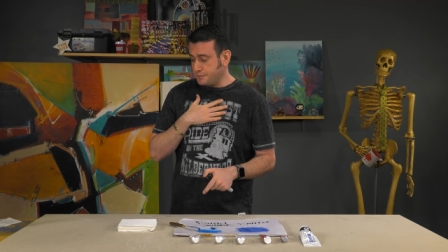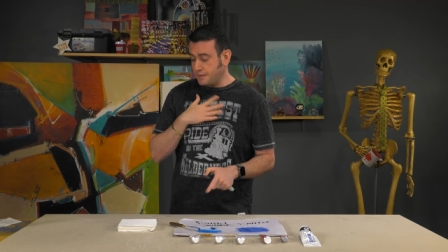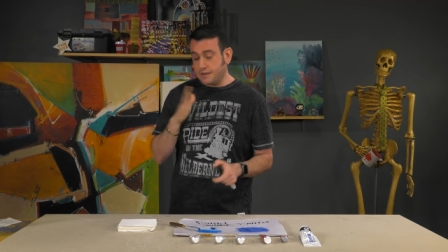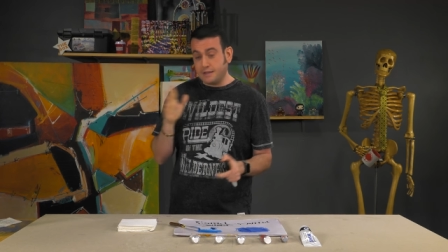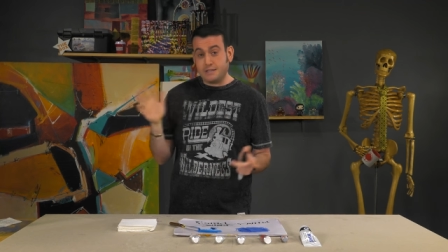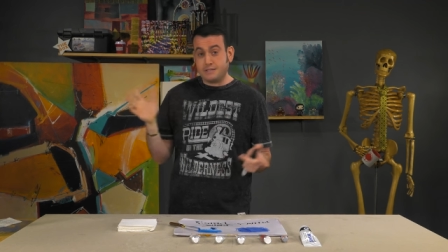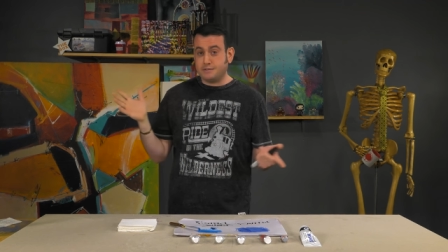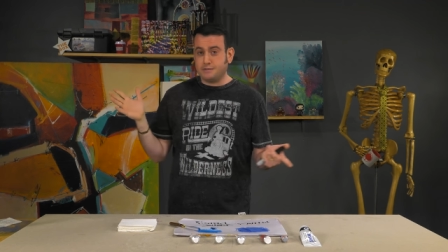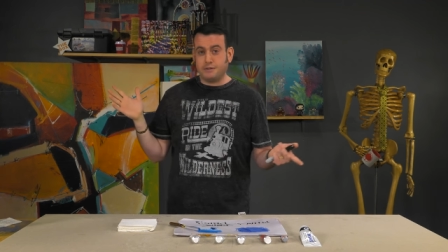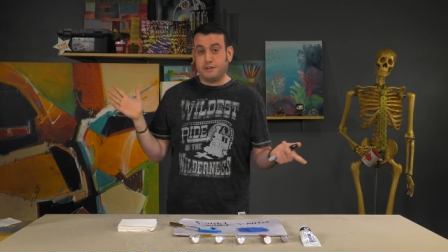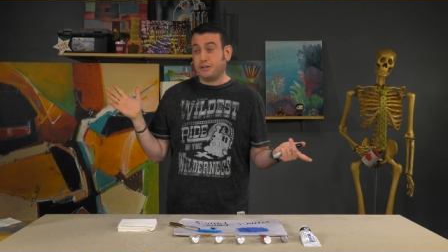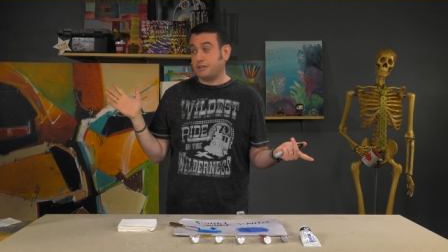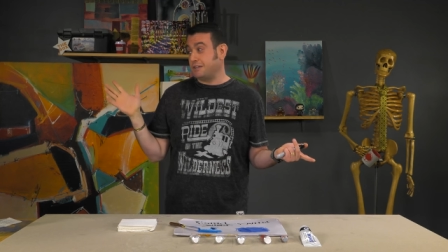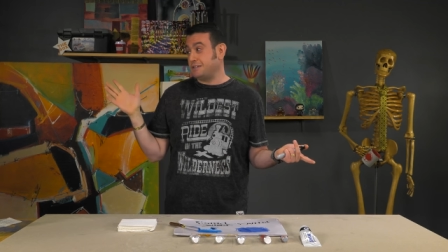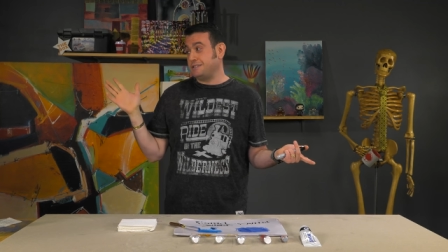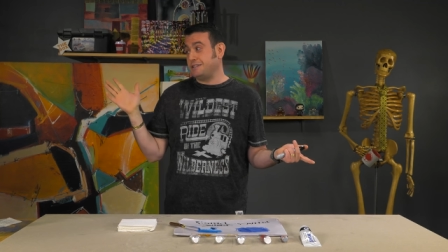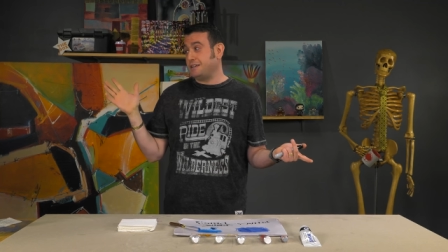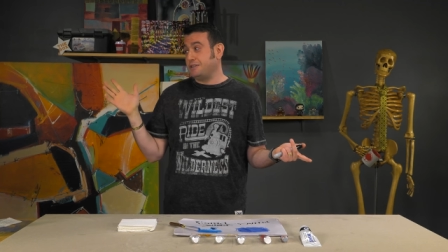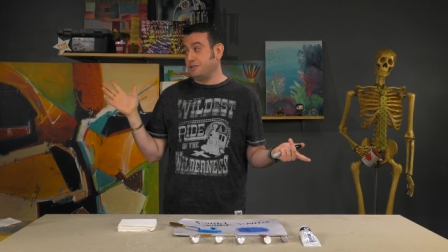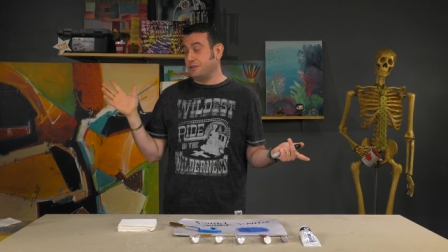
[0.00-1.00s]
And that's, look,
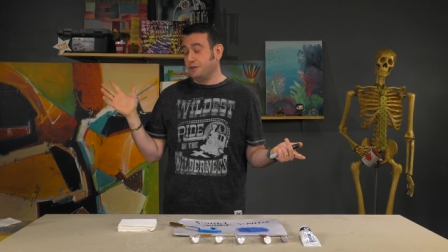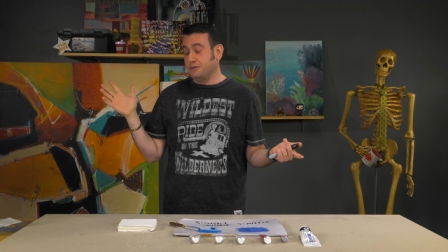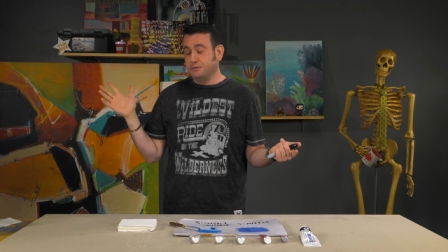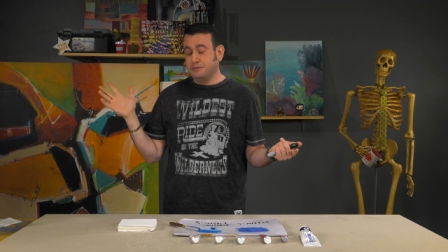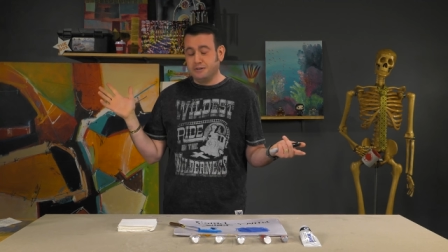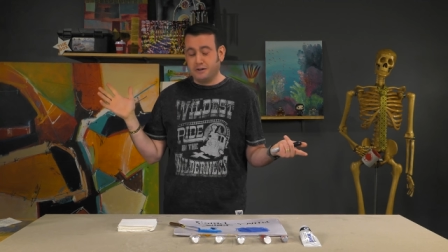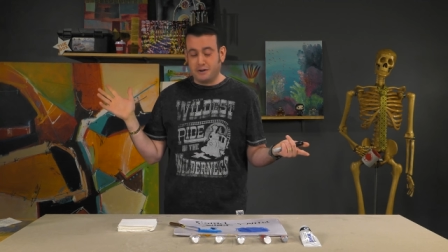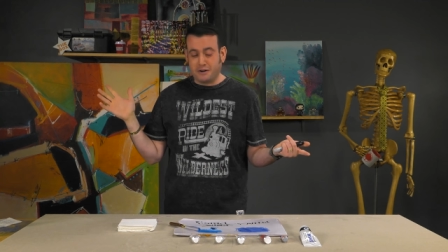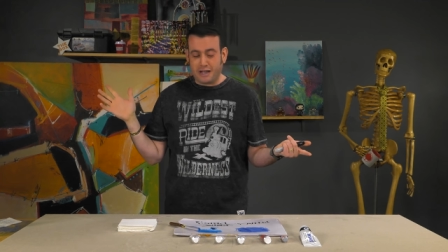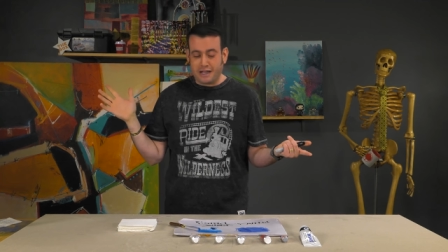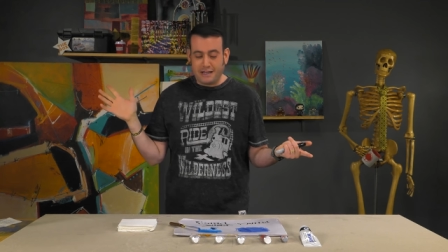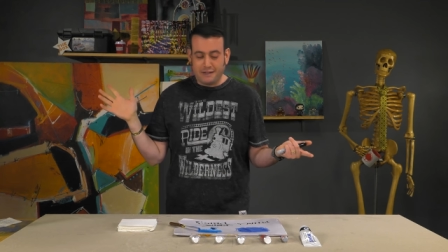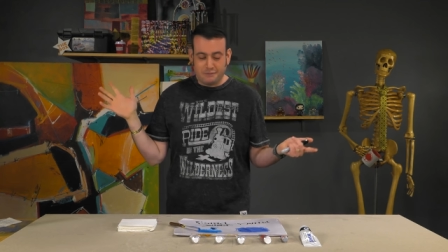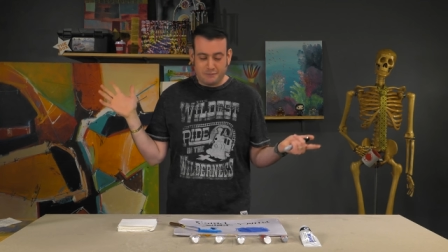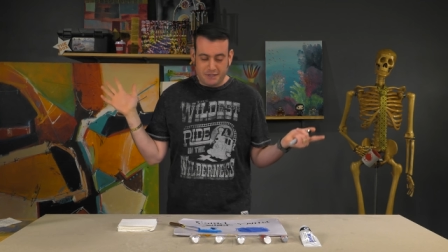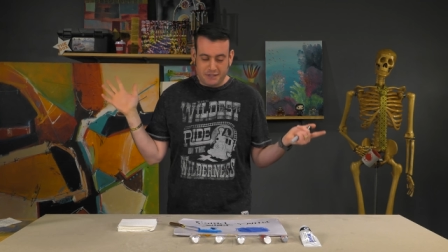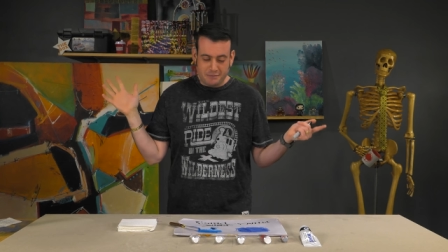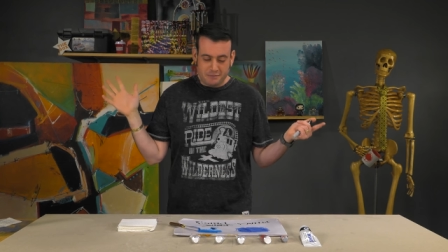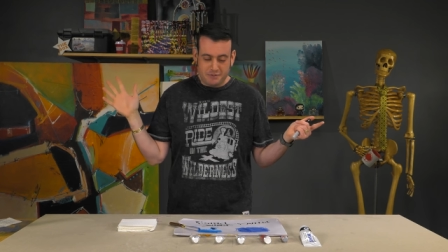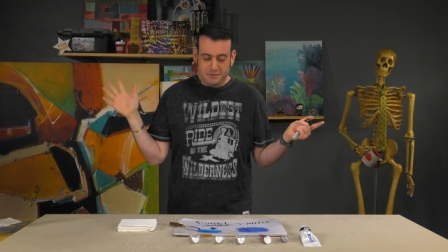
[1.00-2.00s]
that's not new, okay?
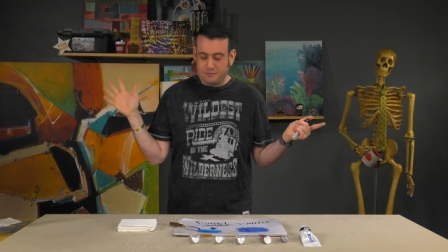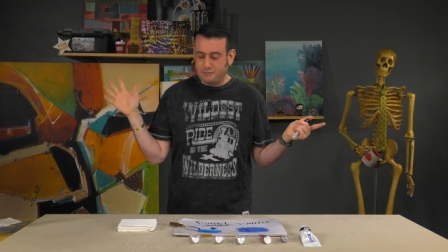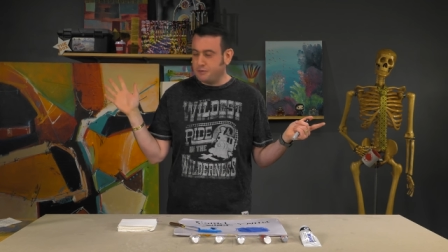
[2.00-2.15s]
We,